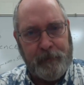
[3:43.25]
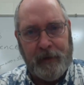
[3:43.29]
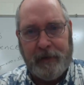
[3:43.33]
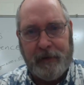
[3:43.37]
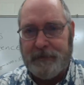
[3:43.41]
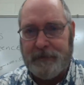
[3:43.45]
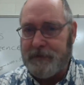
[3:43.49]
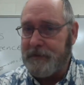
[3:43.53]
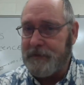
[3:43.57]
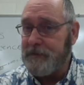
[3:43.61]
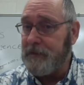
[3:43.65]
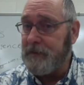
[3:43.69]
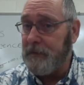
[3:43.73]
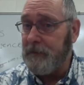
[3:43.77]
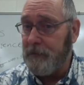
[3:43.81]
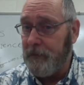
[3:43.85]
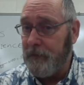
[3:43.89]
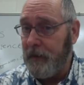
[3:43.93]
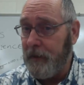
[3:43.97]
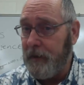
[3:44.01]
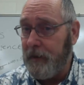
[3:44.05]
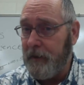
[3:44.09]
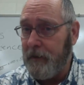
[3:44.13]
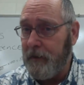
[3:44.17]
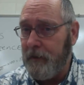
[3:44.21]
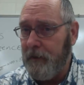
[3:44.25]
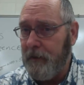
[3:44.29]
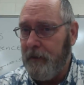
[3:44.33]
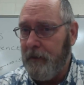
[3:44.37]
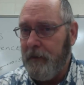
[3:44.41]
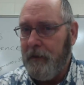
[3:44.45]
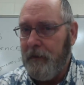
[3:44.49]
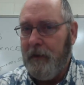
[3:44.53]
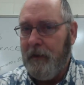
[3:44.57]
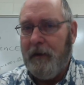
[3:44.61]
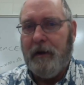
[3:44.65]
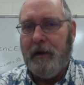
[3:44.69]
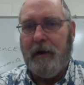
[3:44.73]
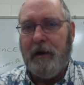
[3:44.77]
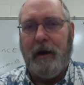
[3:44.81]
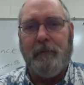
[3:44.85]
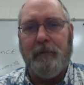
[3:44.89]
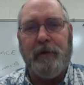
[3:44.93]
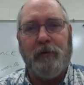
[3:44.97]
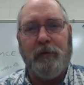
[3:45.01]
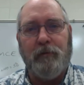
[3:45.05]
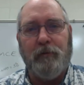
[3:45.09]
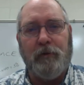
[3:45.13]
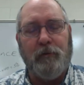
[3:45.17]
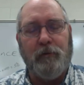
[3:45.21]
Is it still there? I
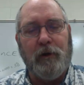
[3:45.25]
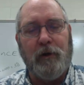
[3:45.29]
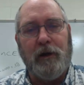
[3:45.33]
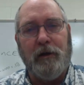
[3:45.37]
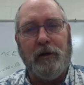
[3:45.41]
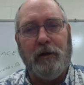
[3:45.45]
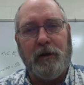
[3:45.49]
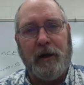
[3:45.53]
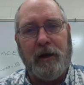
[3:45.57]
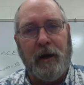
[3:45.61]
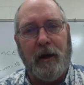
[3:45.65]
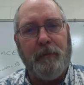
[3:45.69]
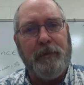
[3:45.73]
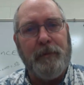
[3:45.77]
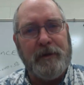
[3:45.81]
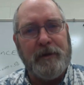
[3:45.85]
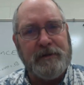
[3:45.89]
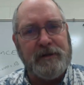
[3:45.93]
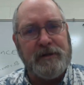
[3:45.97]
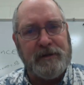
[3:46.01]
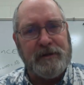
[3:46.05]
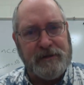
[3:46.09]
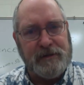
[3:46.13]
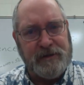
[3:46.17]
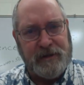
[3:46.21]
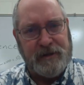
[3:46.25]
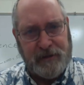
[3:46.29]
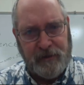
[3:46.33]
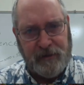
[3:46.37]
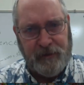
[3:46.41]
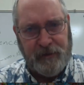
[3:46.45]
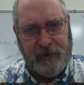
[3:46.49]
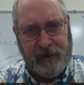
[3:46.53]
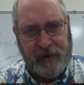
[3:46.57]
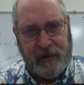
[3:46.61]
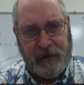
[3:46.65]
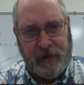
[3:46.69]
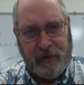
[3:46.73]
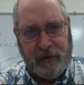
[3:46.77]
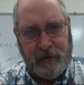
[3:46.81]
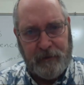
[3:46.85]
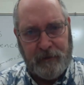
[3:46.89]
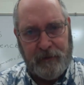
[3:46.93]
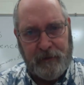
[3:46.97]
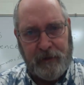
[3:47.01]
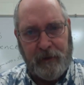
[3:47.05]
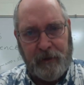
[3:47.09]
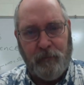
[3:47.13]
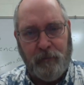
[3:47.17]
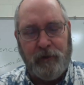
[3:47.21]
mean, when we look up, is it still there
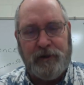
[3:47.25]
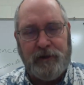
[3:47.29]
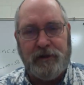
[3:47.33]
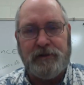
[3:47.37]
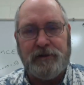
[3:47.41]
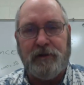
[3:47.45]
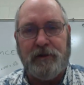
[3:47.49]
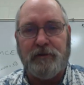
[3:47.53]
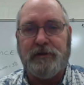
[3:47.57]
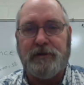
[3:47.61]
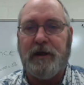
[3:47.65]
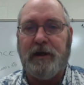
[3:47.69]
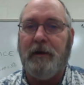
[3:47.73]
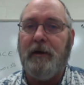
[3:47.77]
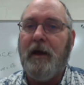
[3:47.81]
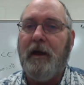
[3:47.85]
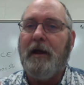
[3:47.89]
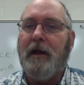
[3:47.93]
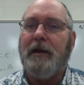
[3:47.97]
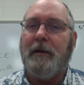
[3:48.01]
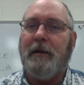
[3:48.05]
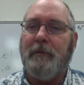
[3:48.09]
and we just don't see it?